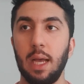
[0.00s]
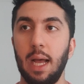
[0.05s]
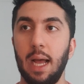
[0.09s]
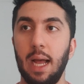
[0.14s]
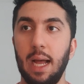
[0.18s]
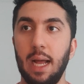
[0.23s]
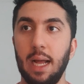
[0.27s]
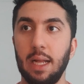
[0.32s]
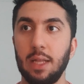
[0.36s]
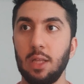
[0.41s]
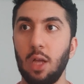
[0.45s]

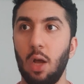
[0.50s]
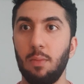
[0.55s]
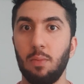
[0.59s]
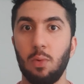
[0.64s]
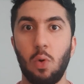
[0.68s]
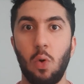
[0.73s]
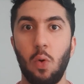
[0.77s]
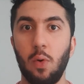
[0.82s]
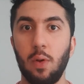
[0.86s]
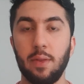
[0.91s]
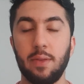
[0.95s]
and I'm
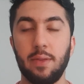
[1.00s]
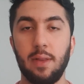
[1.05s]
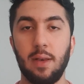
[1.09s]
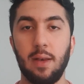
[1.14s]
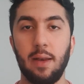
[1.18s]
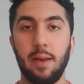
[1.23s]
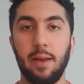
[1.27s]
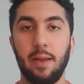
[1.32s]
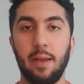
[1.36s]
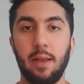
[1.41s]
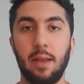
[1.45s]

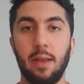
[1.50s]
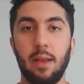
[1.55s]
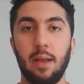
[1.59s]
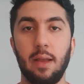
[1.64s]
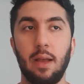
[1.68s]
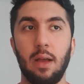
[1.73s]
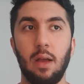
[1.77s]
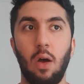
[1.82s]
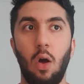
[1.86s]
currently